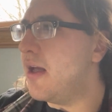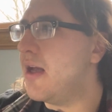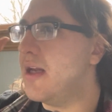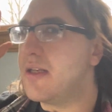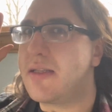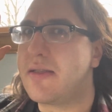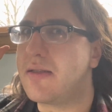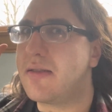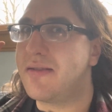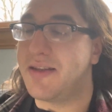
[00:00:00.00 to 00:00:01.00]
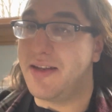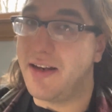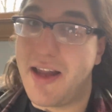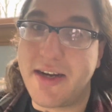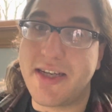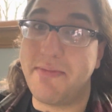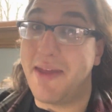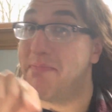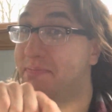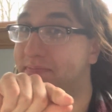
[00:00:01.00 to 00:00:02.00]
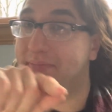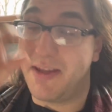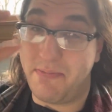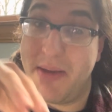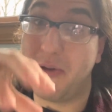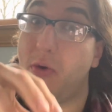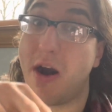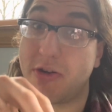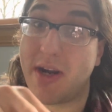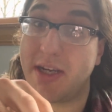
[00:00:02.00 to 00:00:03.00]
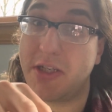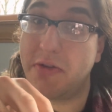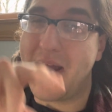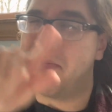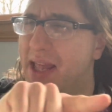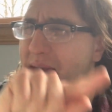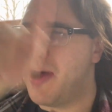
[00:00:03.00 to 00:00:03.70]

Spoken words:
it's a lot of time the people who are trying to do that blame